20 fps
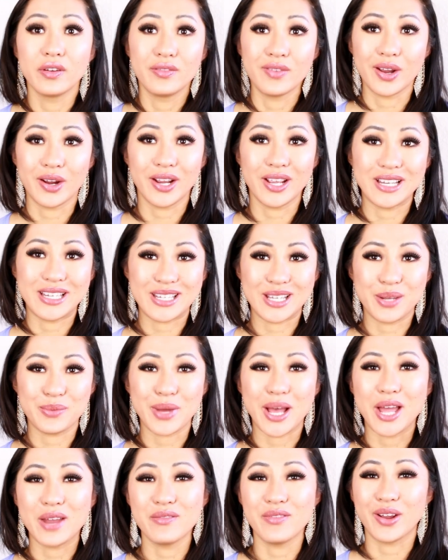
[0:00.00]
very deep.
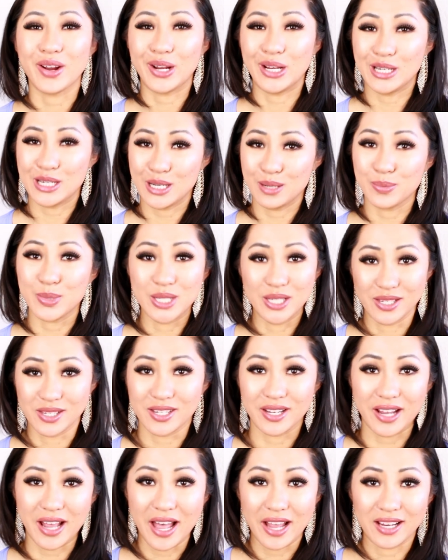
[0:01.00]
I had very deep
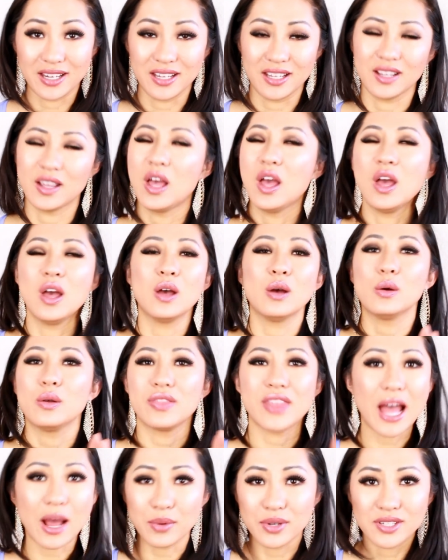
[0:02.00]
cystic acne.
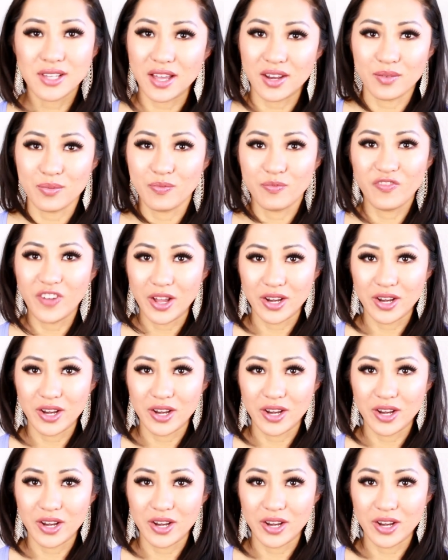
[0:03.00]
That was not a fun